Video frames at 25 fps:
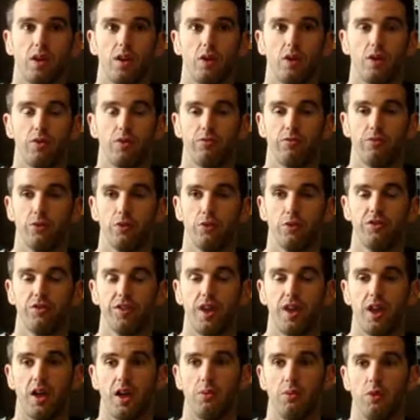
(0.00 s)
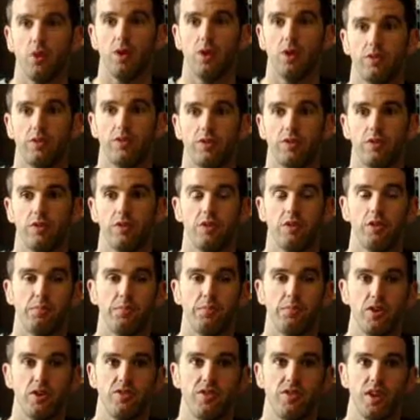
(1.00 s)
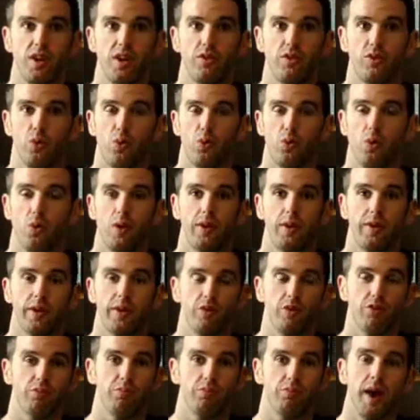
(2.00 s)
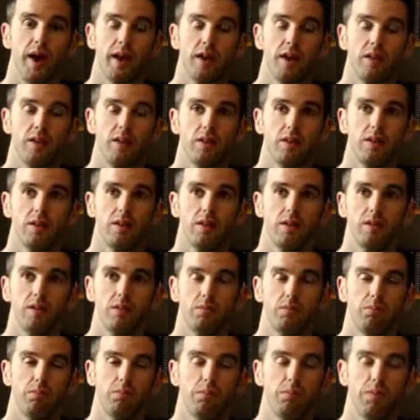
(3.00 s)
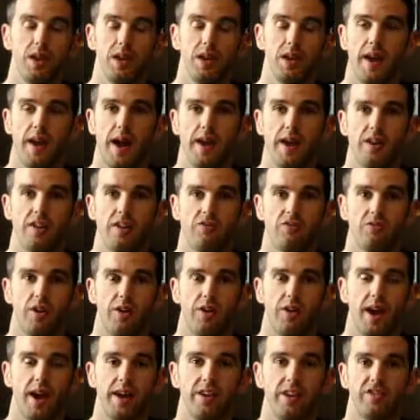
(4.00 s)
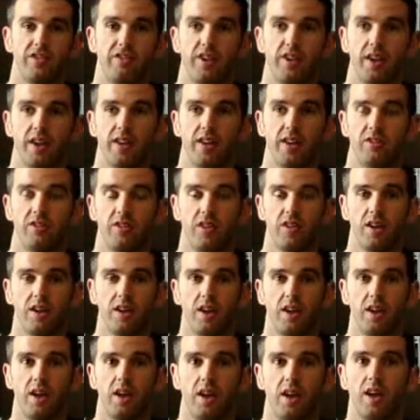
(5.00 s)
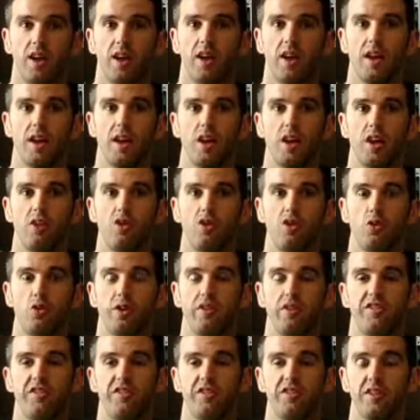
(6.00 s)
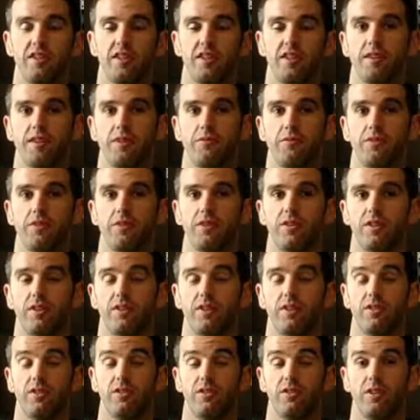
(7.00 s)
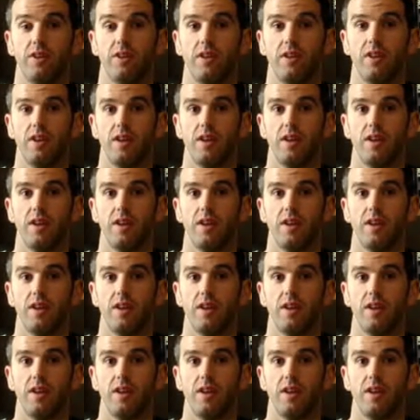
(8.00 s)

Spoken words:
he first came on to the PGA Tour. I think it was back in the mid-90s, around 96. And you can see the differences